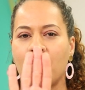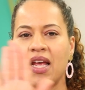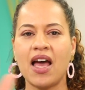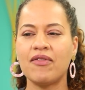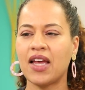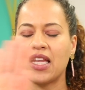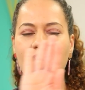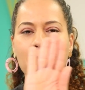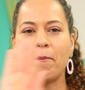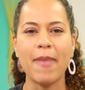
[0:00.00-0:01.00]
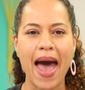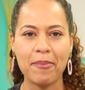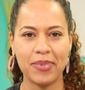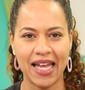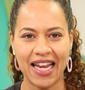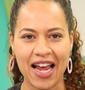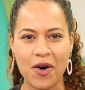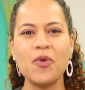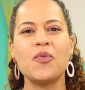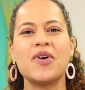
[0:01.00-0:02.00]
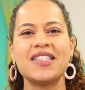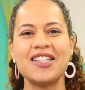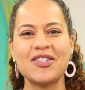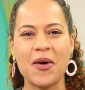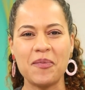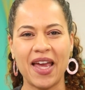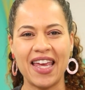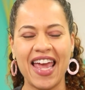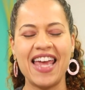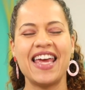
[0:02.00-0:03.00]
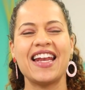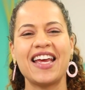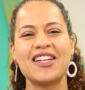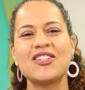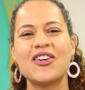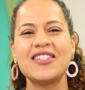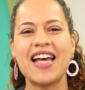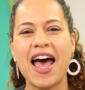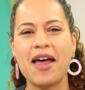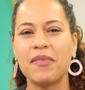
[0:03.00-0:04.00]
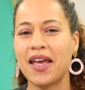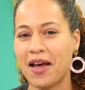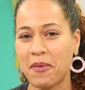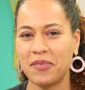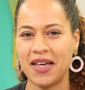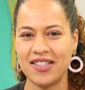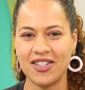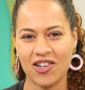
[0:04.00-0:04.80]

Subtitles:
already have like a little map laid out once it's on my cake, and I can start to add my gum paste